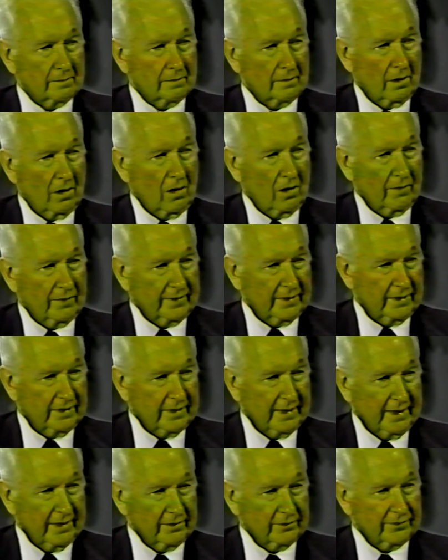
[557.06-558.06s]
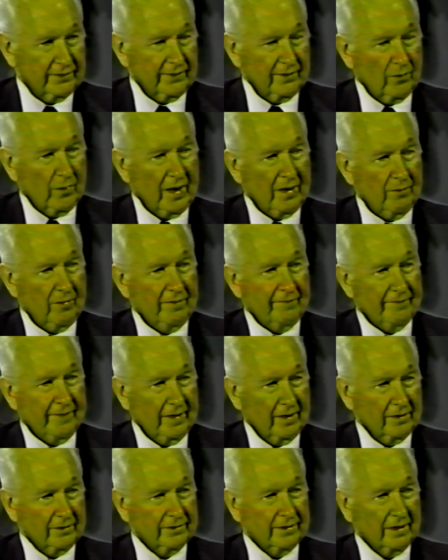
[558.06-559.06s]
all the details of the way we
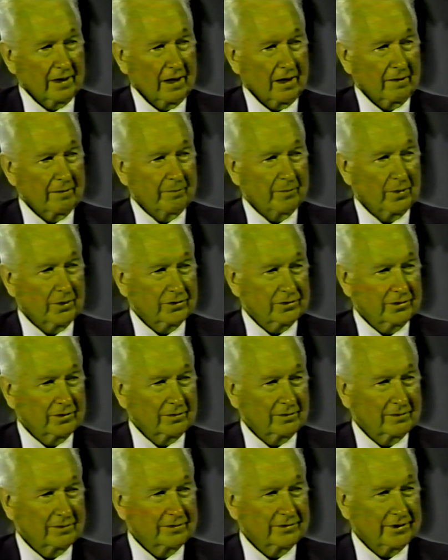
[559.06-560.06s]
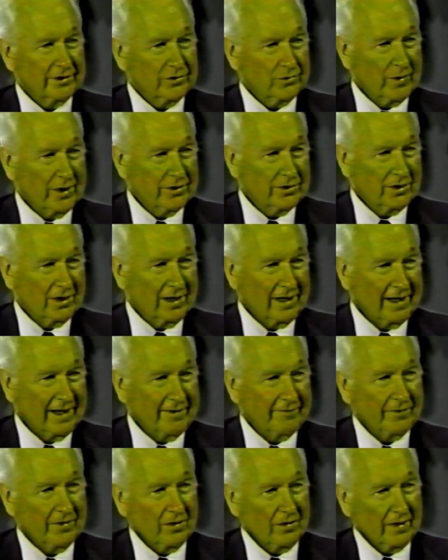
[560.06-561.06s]
felt in our personal situation in
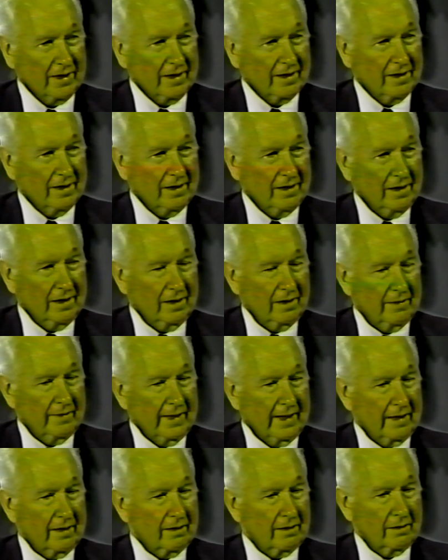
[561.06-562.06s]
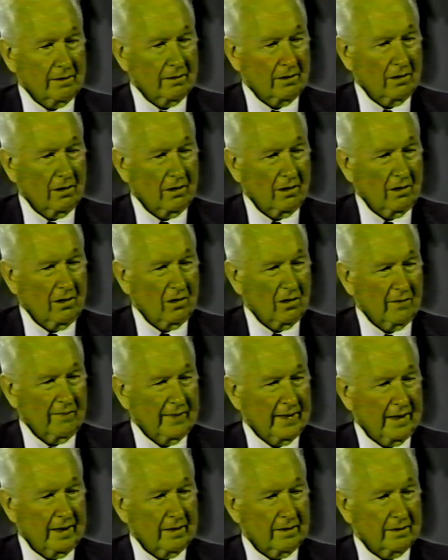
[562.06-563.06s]
life and all that, all of
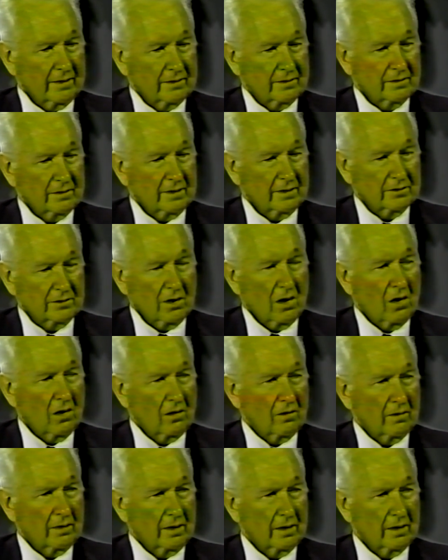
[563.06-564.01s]
that is gone.